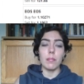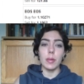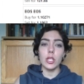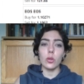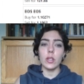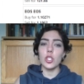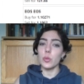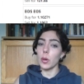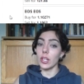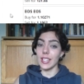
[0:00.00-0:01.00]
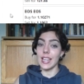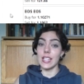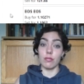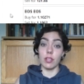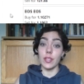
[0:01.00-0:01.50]
Bitcoin spot and
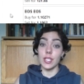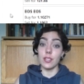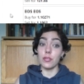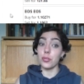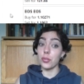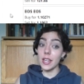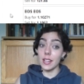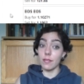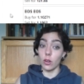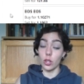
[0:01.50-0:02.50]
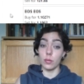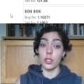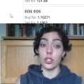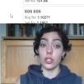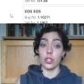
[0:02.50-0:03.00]
derivative trading
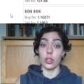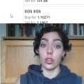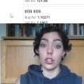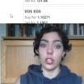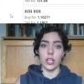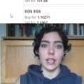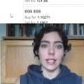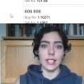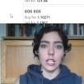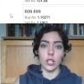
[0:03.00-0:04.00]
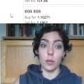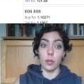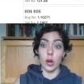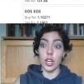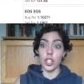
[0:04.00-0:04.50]
volumes surge. Does it look
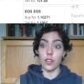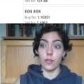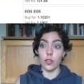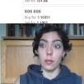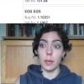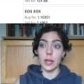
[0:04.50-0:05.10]
bullish for the